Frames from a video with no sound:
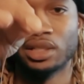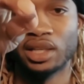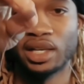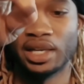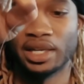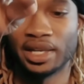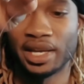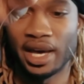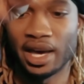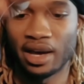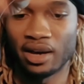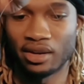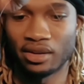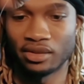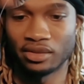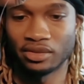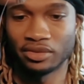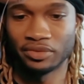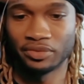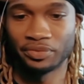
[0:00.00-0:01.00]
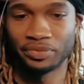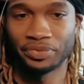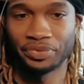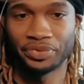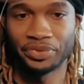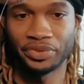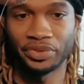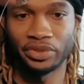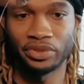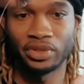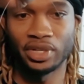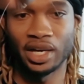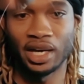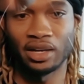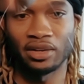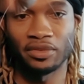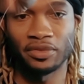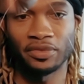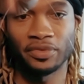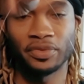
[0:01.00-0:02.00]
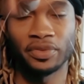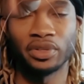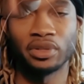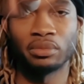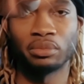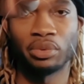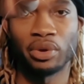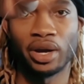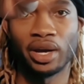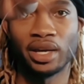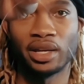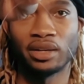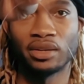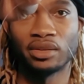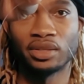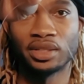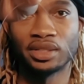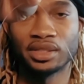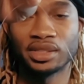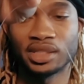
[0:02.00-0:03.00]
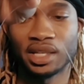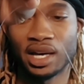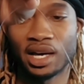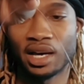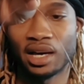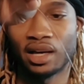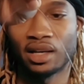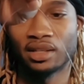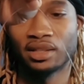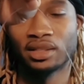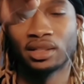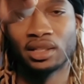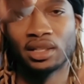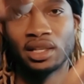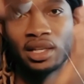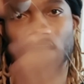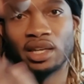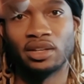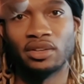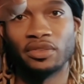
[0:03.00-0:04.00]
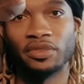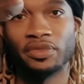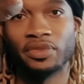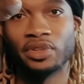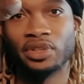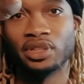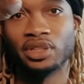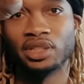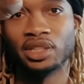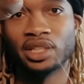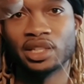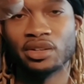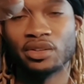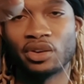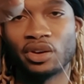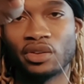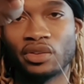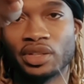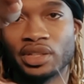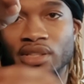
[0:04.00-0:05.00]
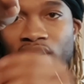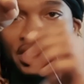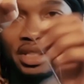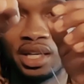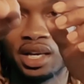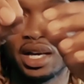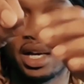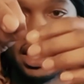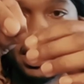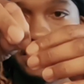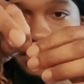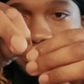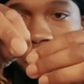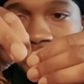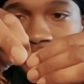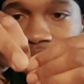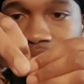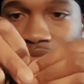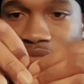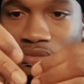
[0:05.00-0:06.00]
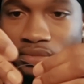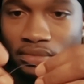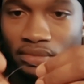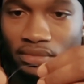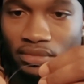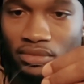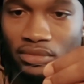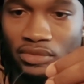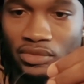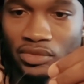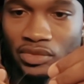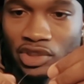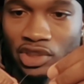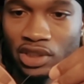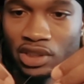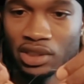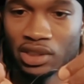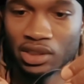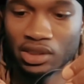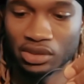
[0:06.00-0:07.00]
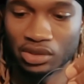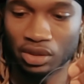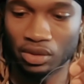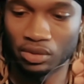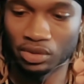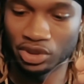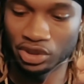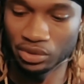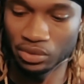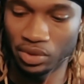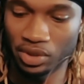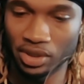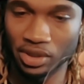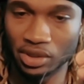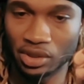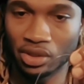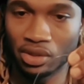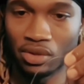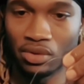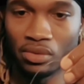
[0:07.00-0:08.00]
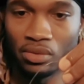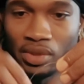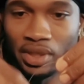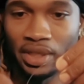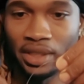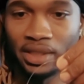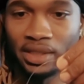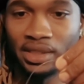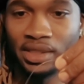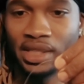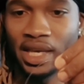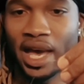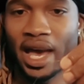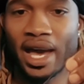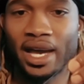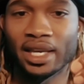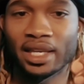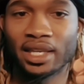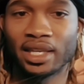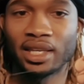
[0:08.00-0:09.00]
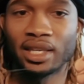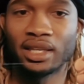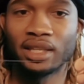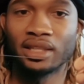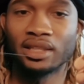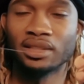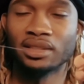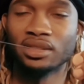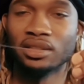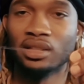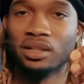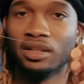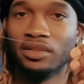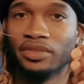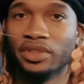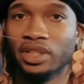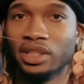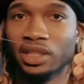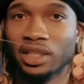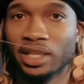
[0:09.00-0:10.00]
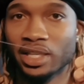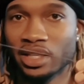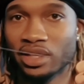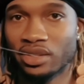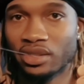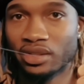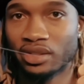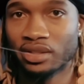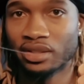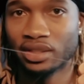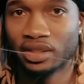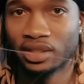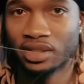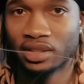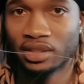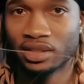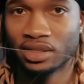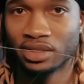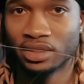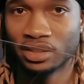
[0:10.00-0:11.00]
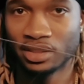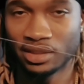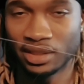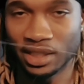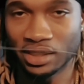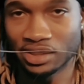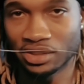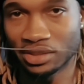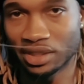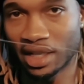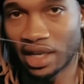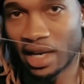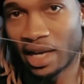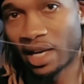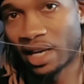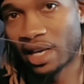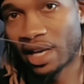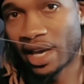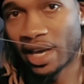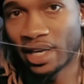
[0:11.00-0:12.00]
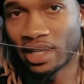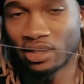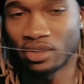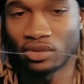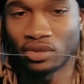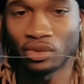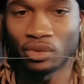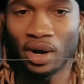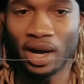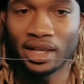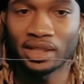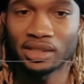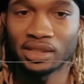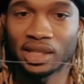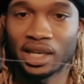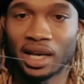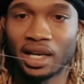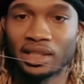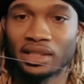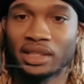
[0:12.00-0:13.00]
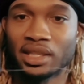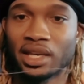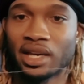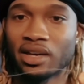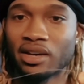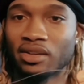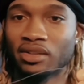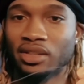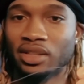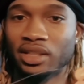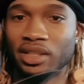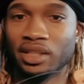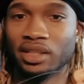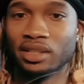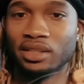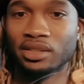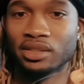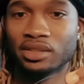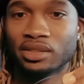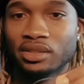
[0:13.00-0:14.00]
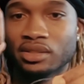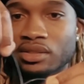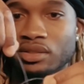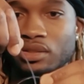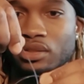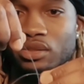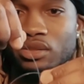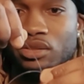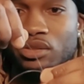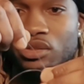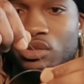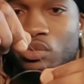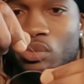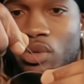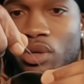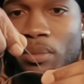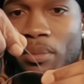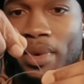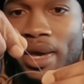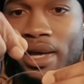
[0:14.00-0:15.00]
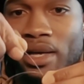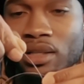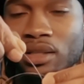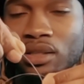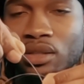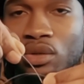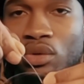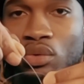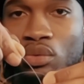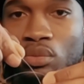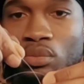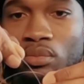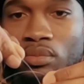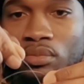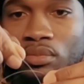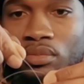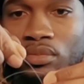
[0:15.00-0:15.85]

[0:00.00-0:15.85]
And now you got a foot of braid on this side and a foot of leader on this side. So what you want to do with the tag end of the leader that you got hanging on the right side now is you just want to make a loop.